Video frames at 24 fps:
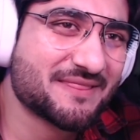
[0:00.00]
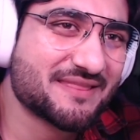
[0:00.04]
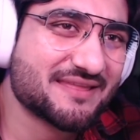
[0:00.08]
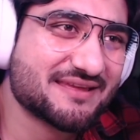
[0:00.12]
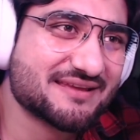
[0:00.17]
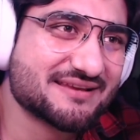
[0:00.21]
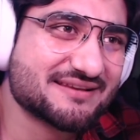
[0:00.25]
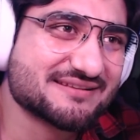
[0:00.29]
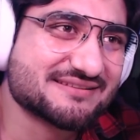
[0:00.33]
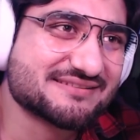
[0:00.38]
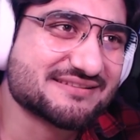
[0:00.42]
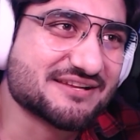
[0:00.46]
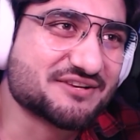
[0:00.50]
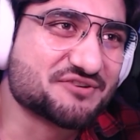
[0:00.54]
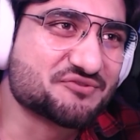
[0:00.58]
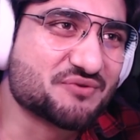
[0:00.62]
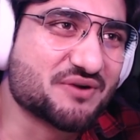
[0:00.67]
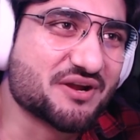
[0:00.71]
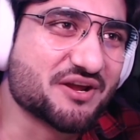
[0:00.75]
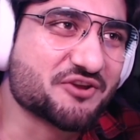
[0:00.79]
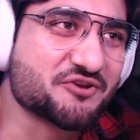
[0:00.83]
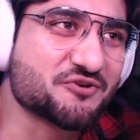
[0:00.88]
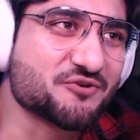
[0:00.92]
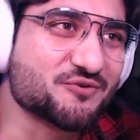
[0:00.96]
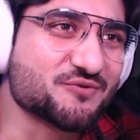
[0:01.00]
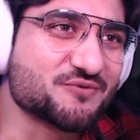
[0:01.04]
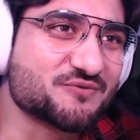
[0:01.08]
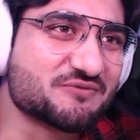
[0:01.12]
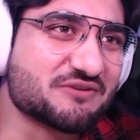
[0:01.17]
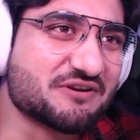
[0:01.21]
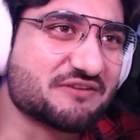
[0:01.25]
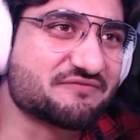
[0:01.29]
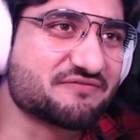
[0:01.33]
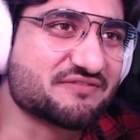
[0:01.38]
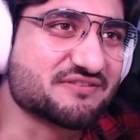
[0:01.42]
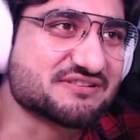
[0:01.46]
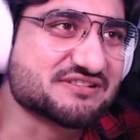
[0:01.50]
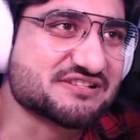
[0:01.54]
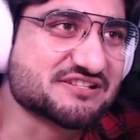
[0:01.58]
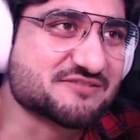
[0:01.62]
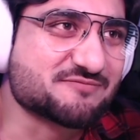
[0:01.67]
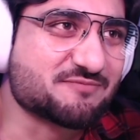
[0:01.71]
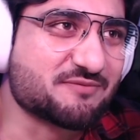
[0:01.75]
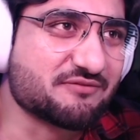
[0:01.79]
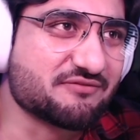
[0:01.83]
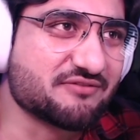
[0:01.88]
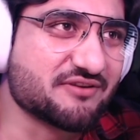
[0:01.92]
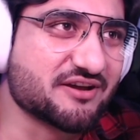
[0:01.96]
It said raccoon references
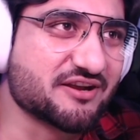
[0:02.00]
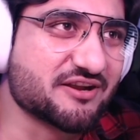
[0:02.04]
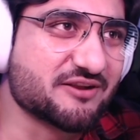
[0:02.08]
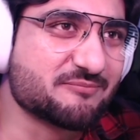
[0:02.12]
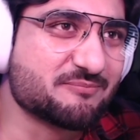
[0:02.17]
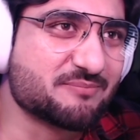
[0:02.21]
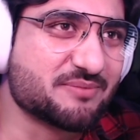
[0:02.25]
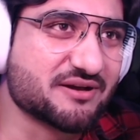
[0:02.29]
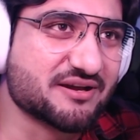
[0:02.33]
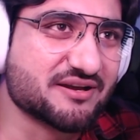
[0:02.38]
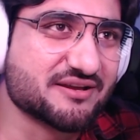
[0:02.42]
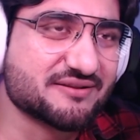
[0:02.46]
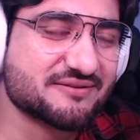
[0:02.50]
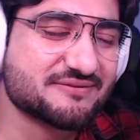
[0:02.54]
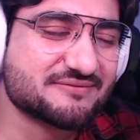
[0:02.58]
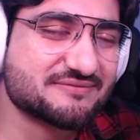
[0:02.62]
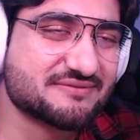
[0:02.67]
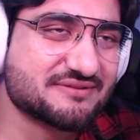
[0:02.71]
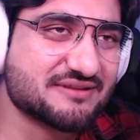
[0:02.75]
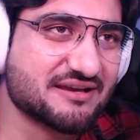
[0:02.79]
provided by,